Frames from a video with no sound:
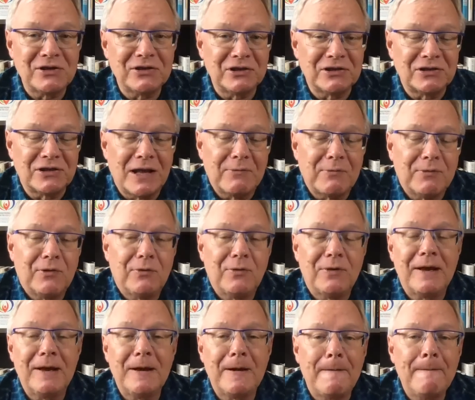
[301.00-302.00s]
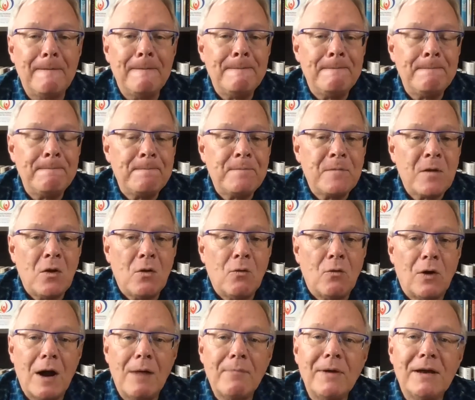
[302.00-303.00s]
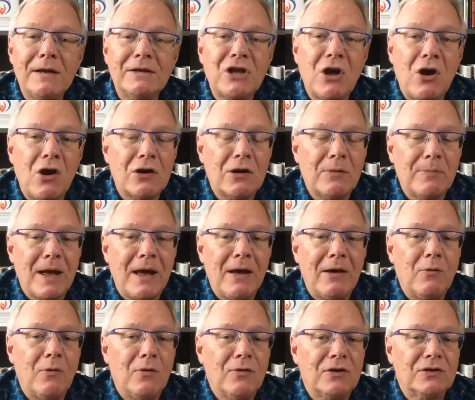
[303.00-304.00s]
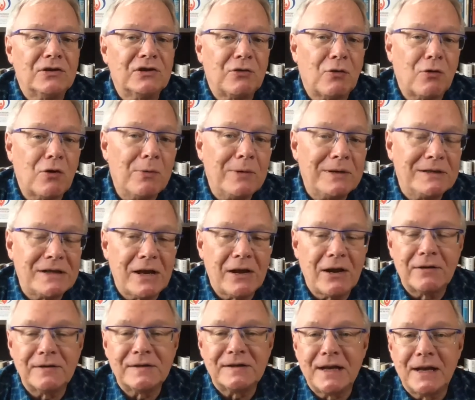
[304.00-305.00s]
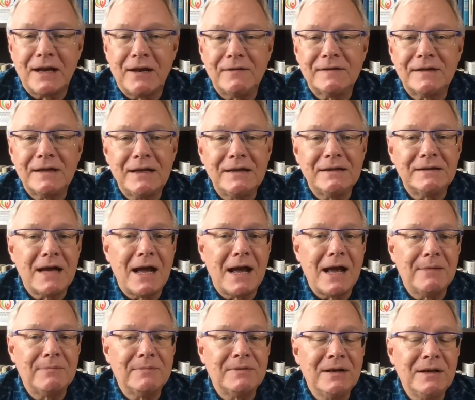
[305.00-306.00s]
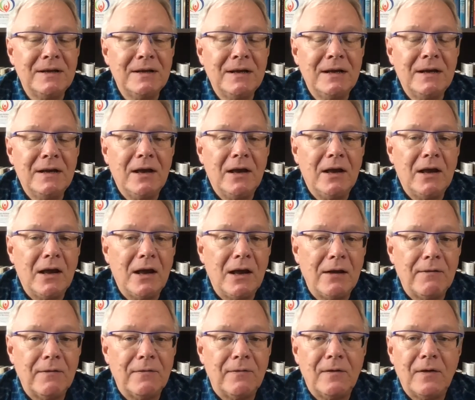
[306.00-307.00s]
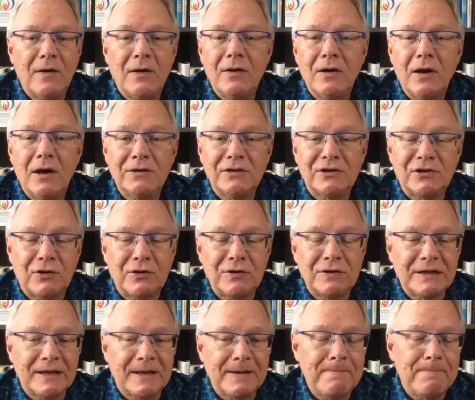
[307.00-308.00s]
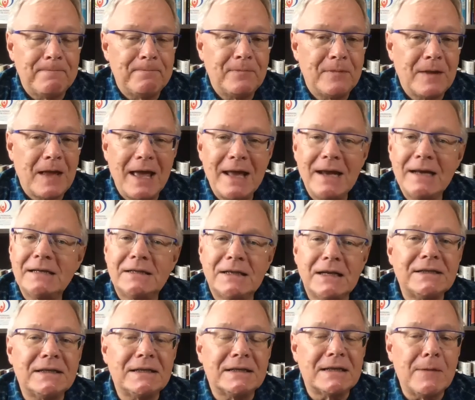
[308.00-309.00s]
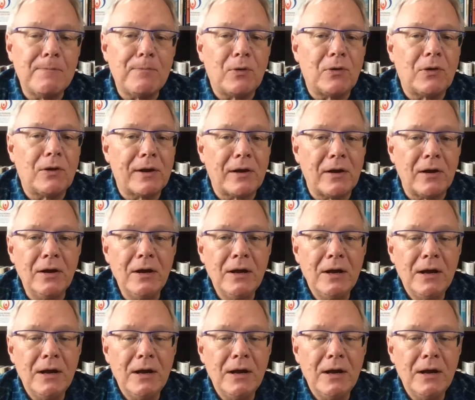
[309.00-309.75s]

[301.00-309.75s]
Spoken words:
just like we're doing here, where I'm going to talk about the story we tell ourselves in times of uncertainty. And it's just a simple little